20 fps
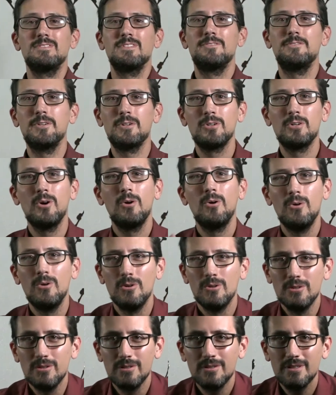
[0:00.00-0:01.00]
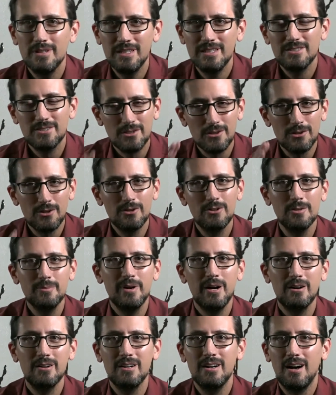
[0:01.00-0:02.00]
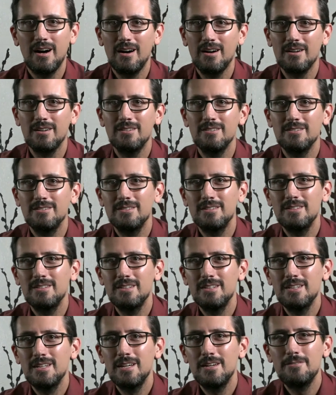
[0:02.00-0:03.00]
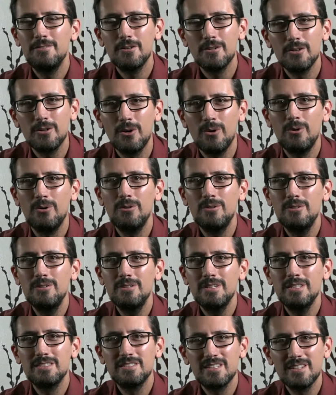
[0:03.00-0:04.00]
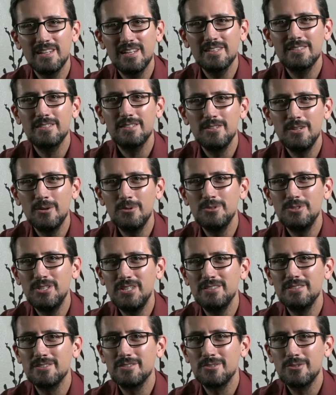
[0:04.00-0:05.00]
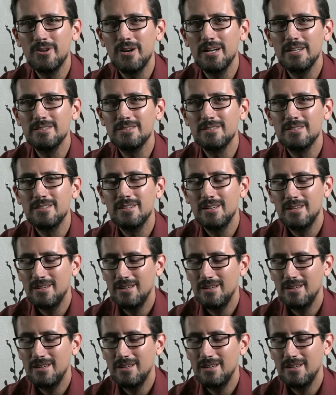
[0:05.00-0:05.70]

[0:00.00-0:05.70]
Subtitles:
if your goal is to learn about God, if your goal is to get to know Jesus Christ,